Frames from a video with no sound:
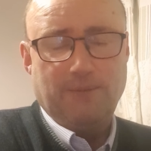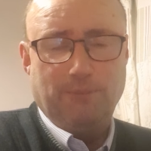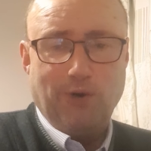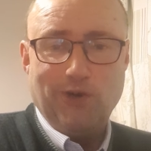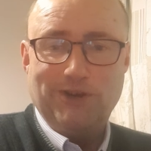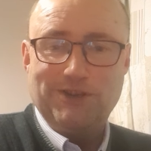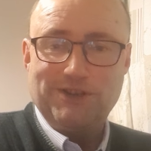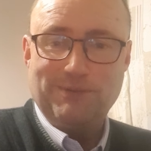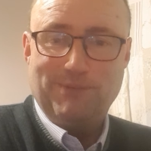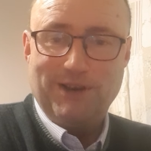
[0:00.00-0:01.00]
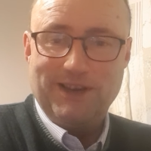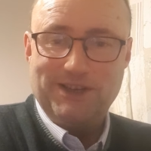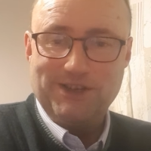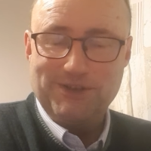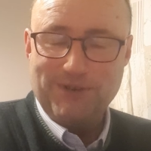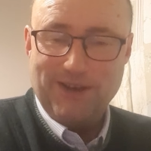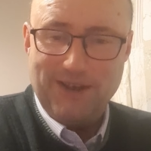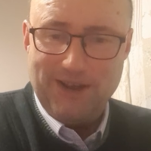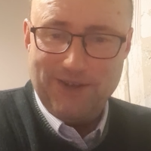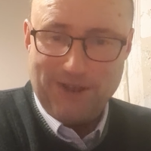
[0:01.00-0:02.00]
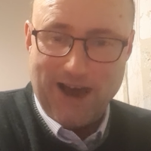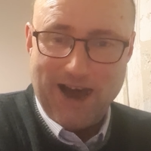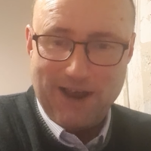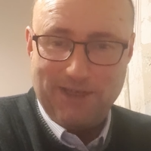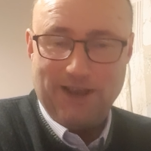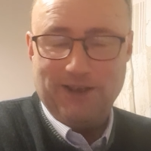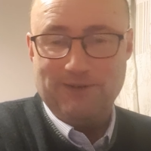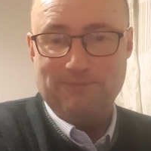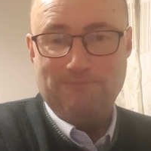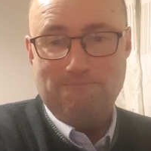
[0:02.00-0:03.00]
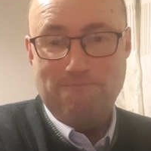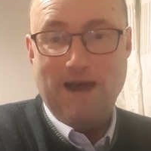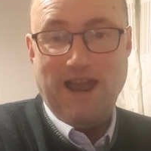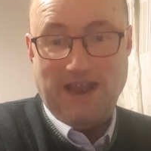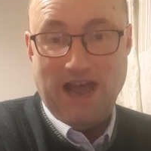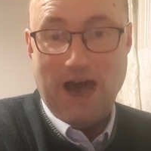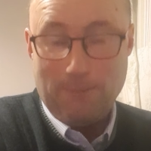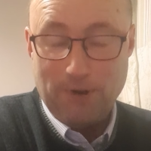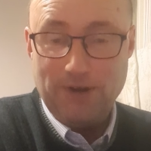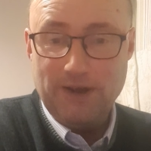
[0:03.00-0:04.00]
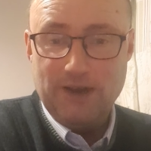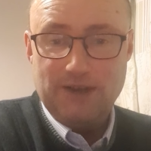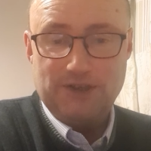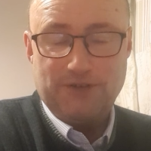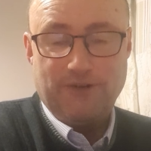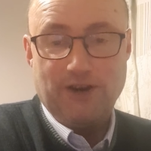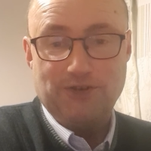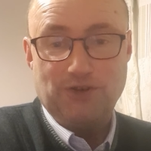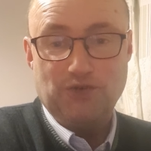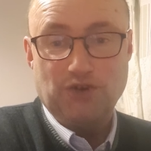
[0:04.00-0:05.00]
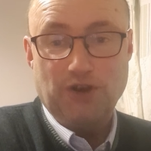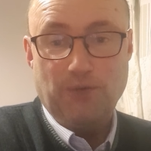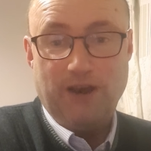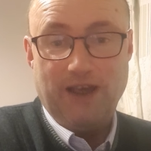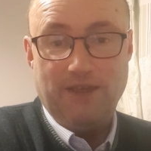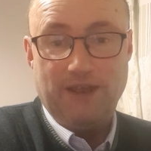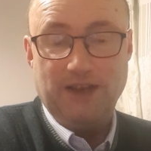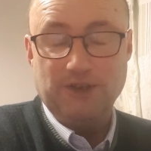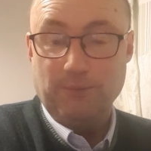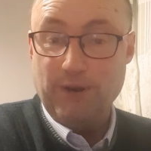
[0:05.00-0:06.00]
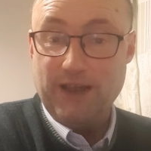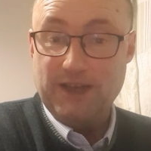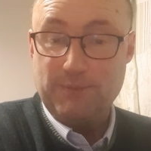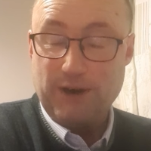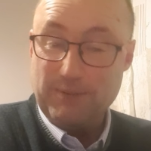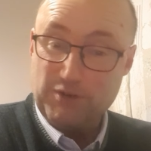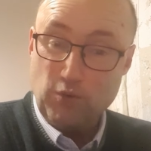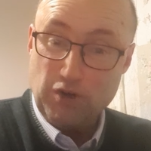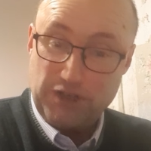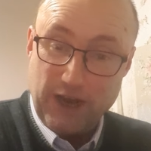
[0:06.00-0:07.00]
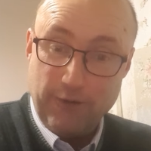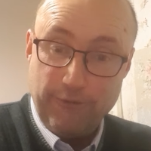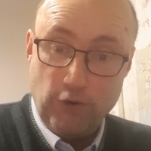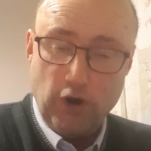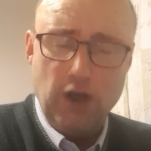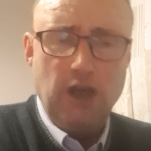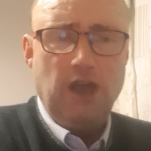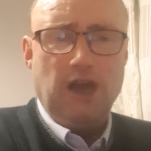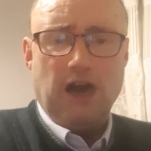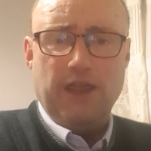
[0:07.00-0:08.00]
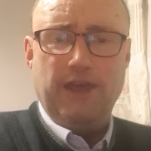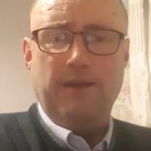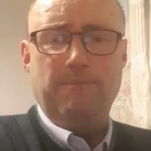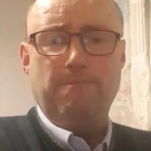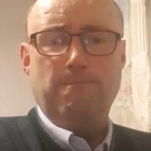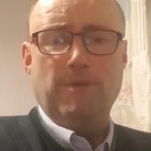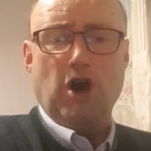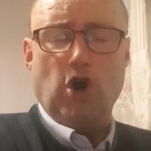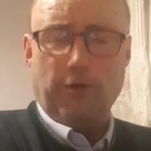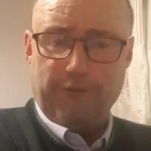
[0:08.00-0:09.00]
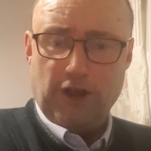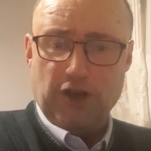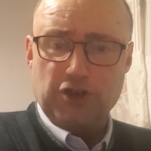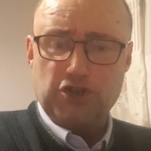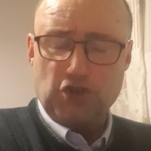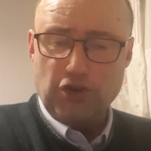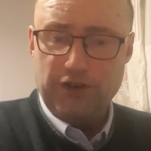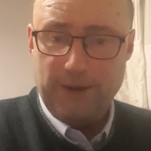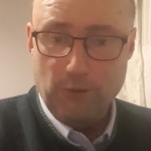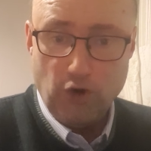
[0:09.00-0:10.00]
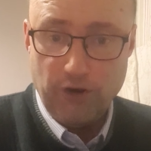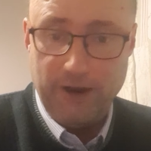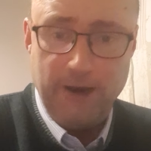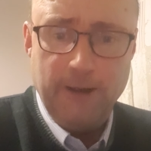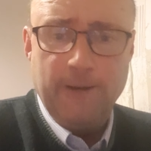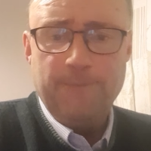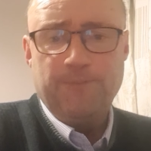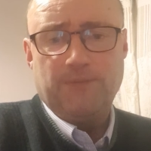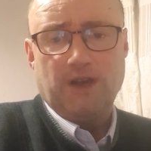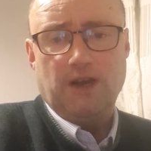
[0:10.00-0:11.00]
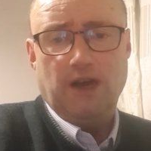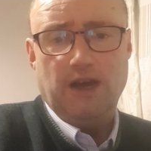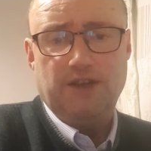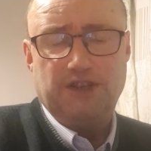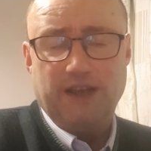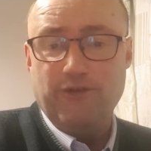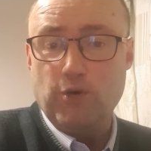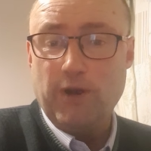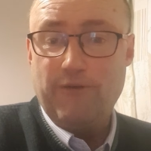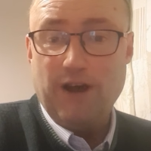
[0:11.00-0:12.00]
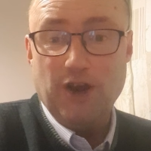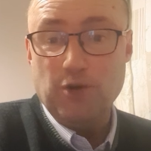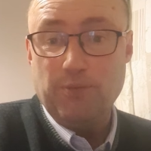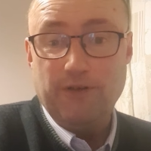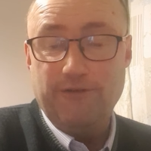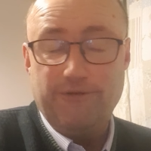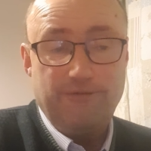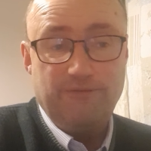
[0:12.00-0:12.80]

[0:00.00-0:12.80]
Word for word: pointers and predictions that, that I think may happen so far as who's going to win it and things and players perhaps to watch out for. And then hopefully on a Sunday morning uh, to give a quick roundup of